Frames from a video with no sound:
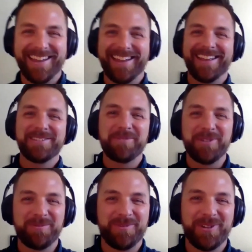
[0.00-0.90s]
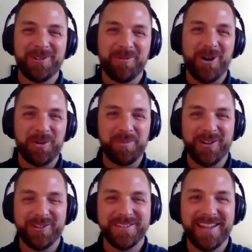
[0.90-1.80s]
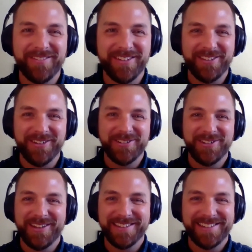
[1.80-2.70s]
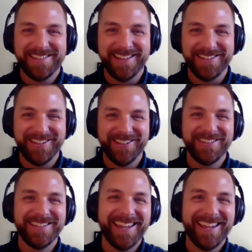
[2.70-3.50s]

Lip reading: Get some good water bottles out of it though, so that's good.